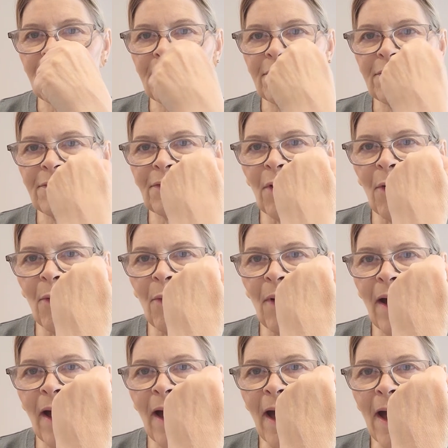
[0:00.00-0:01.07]
So
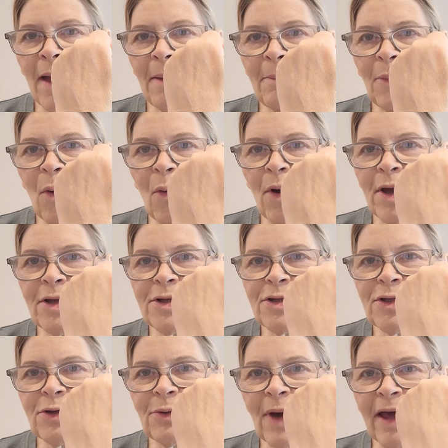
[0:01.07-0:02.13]
I'm going
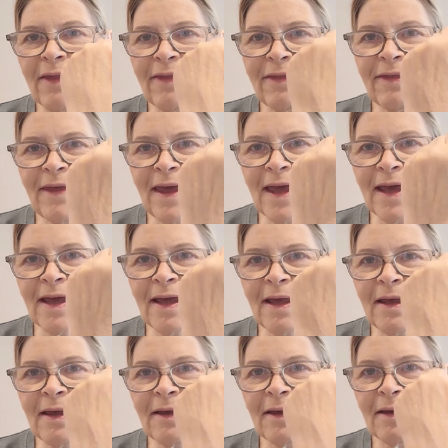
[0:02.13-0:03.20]
to, I
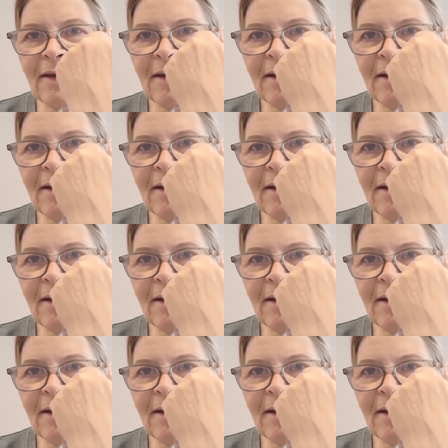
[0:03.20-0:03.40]
think,